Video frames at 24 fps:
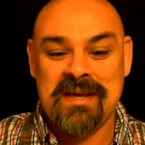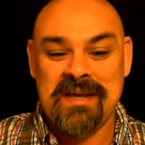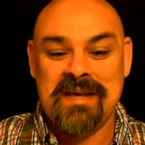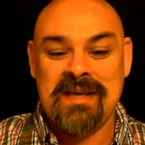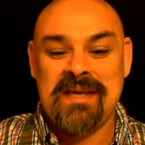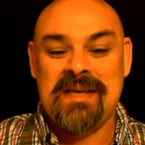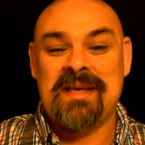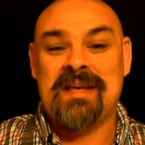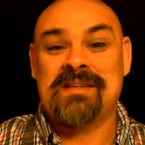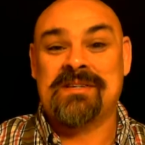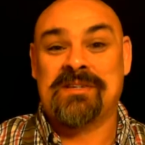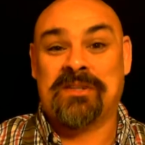
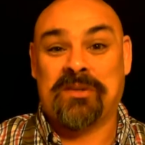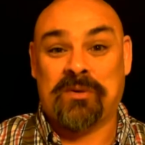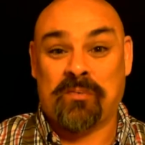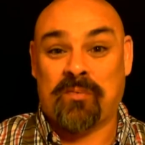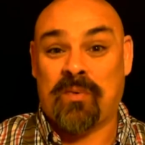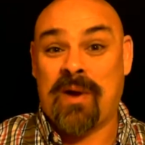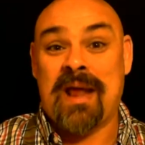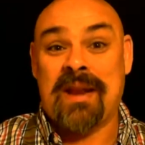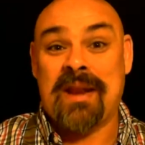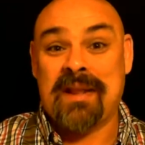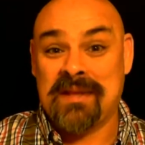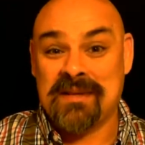is that the
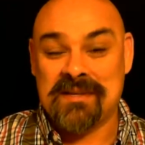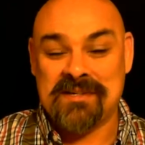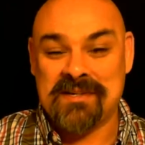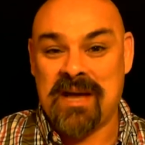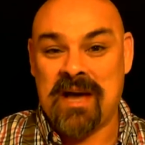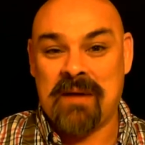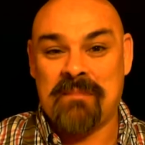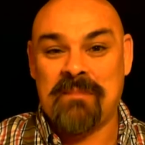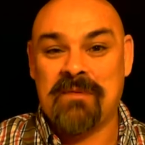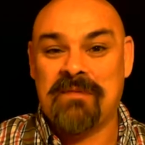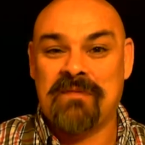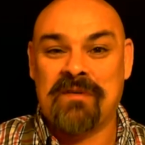writing has
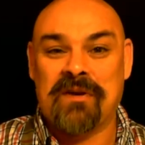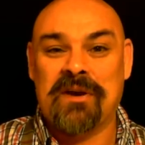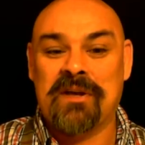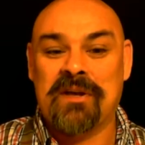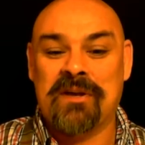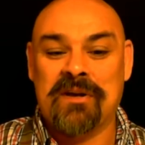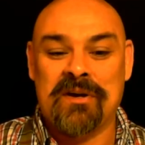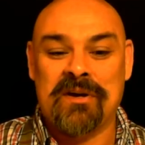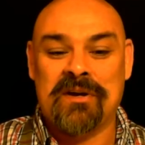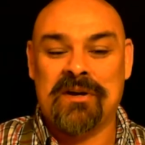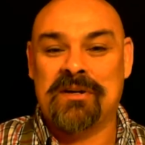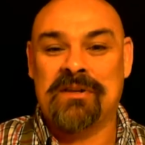not been very
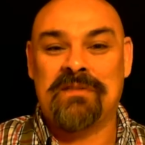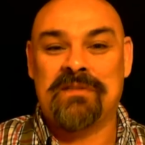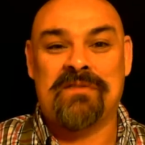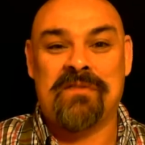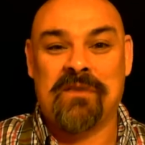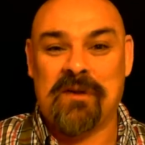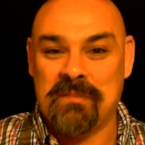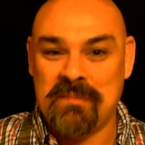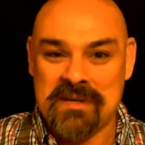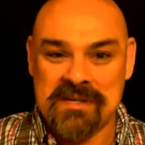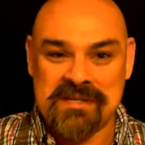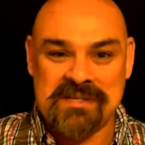good. And you've
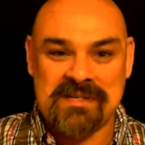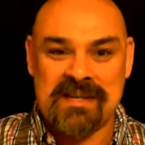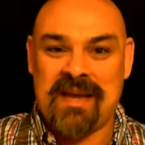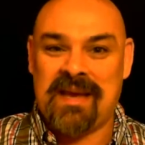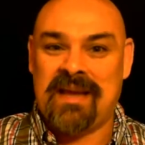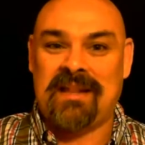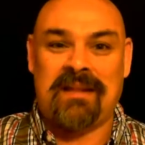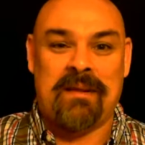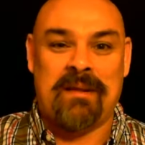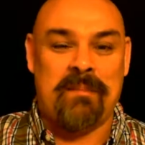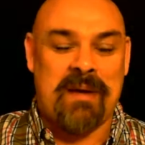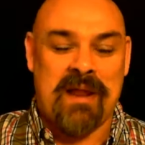heard me say
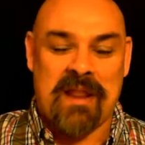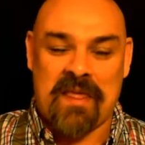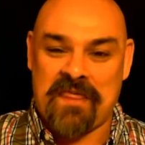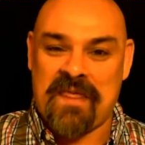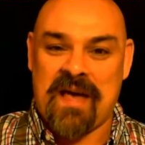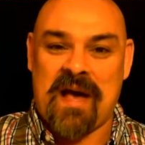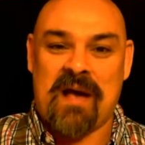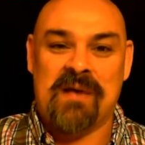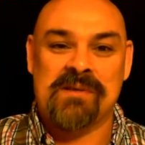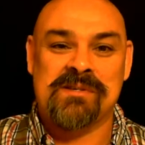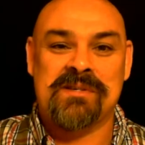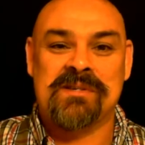it about
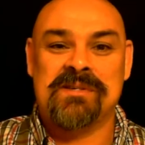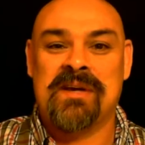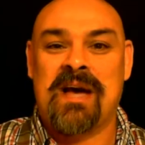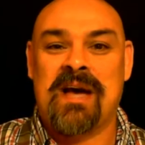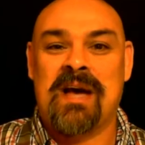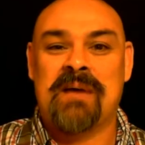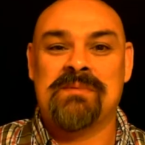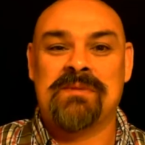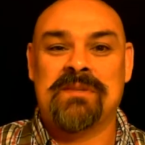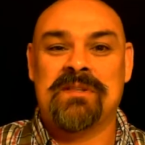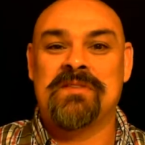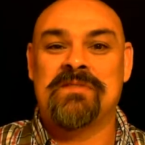1,000
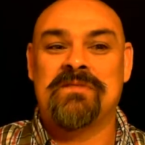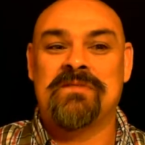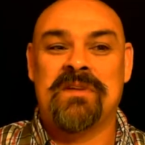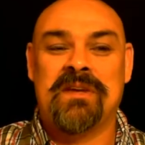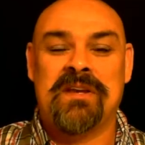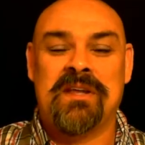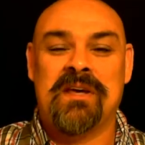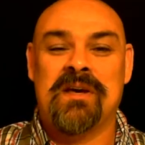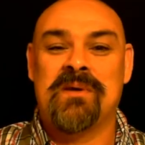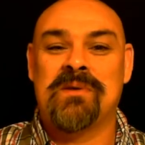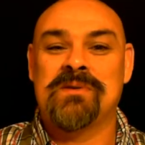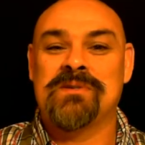times on these
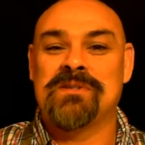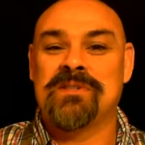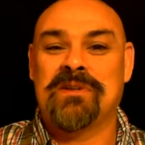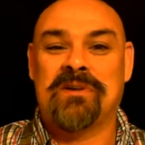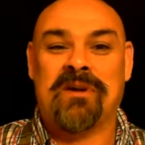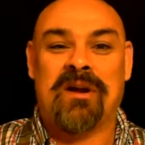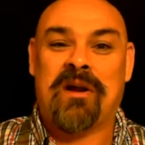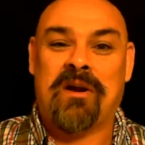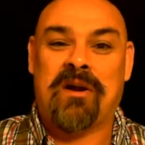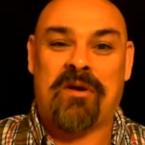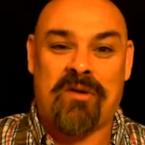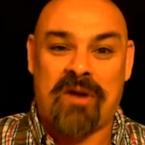videos that they're
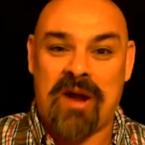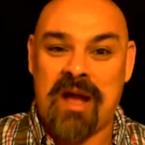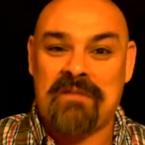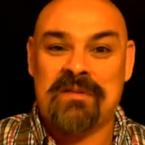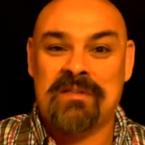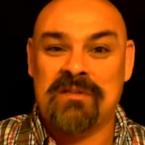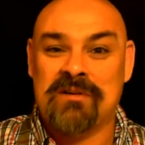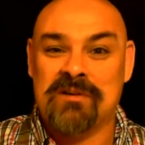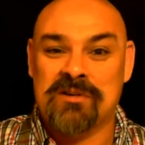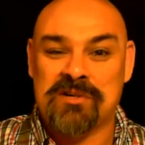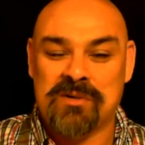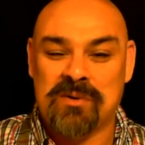not
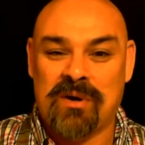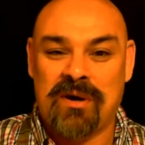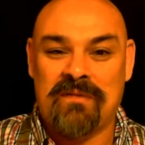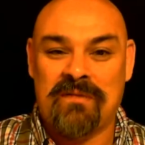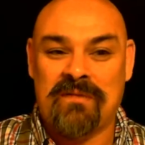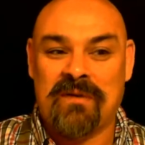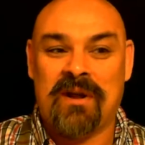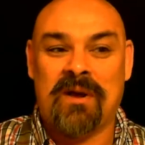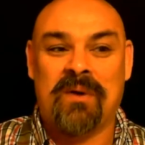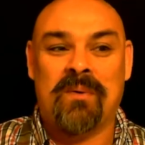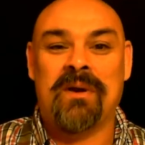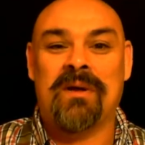crafting their story
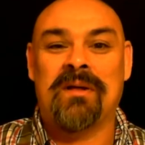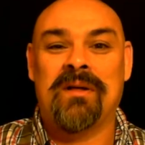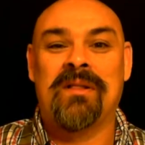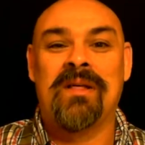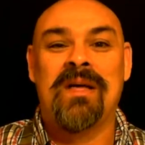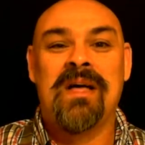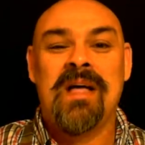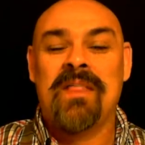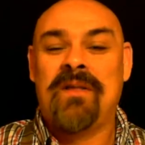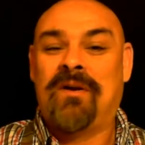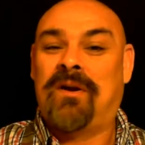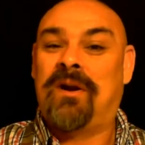very well.
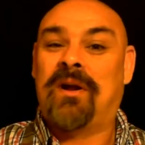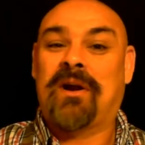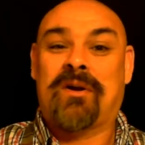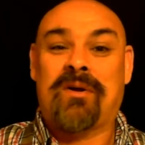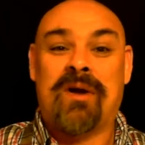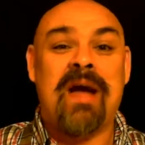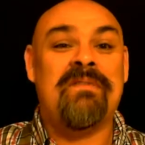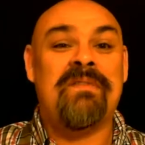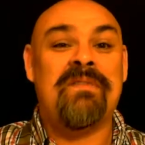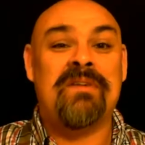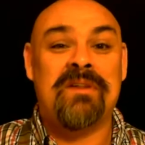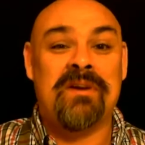They're not
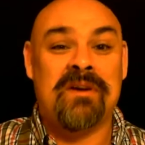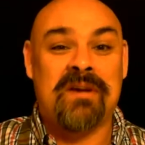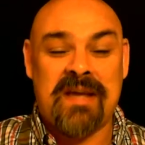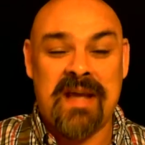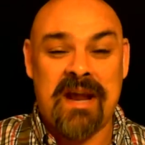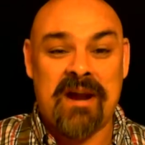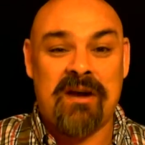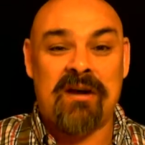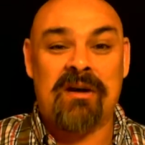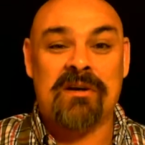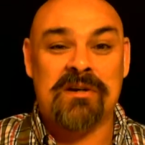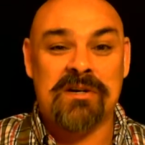crafting their
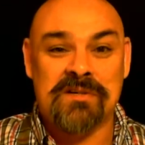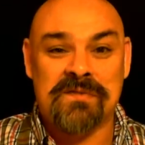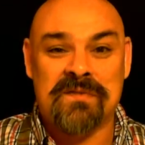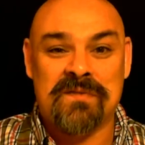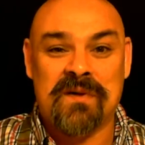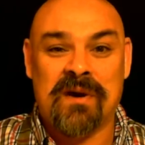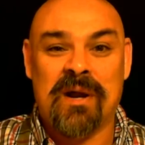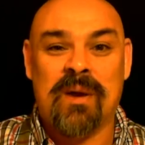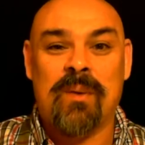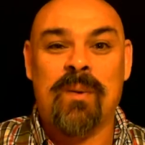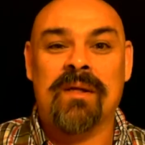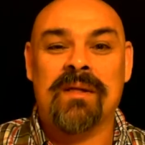characters
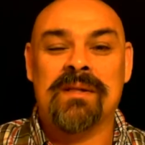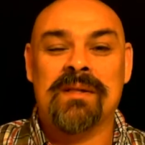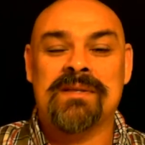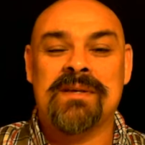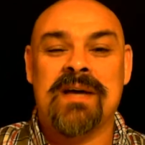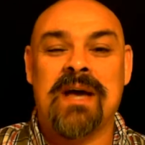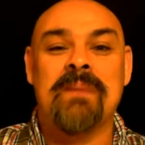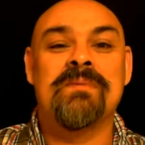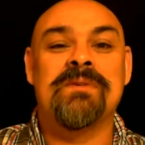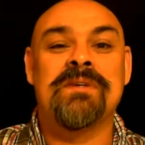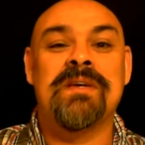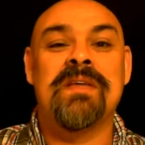very well at
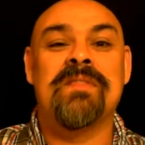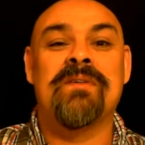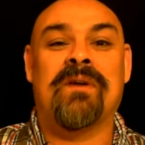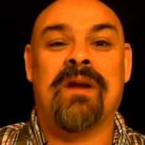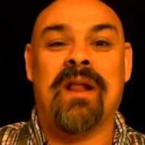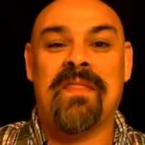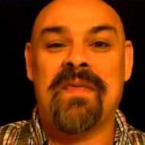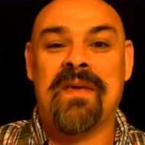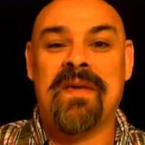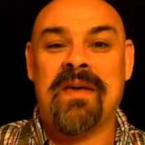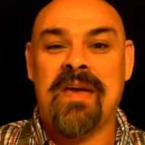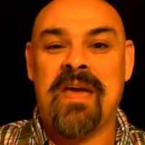times either. And
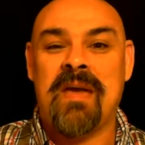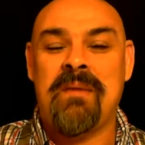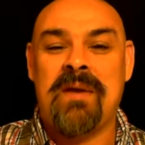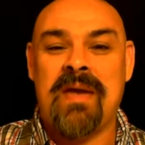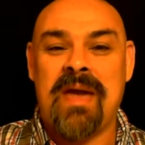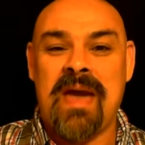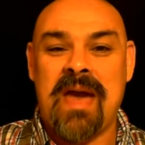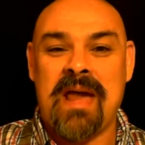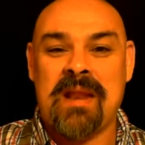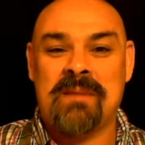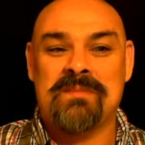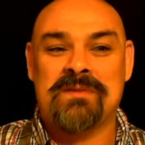I think
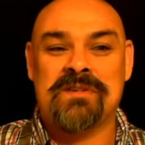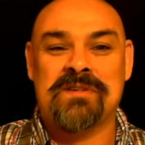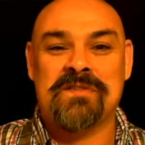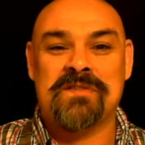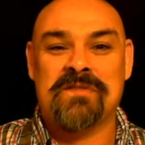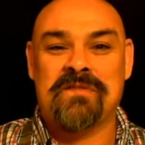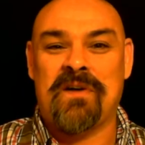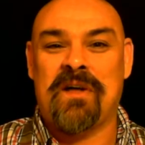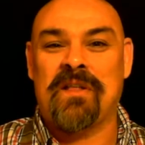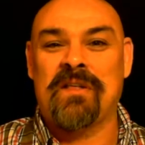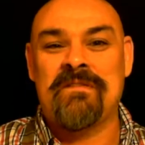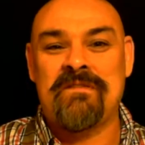Amy Adams has
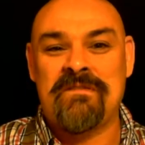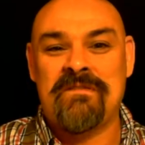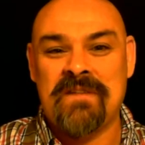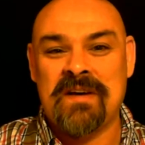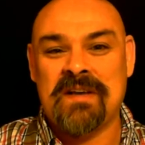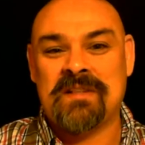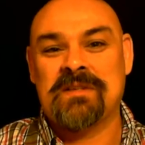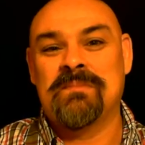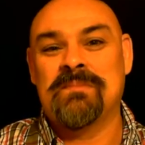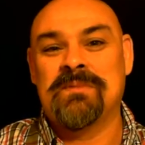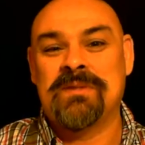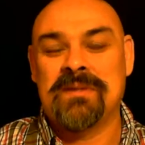fallen
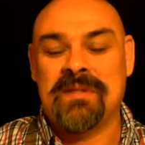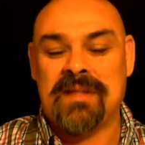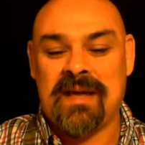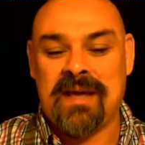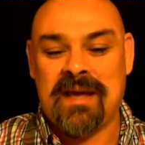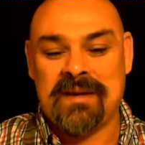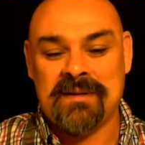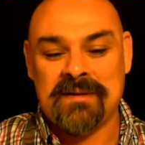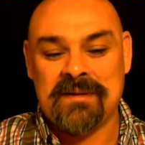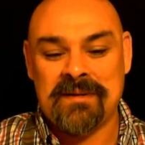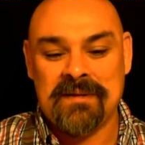victim to that.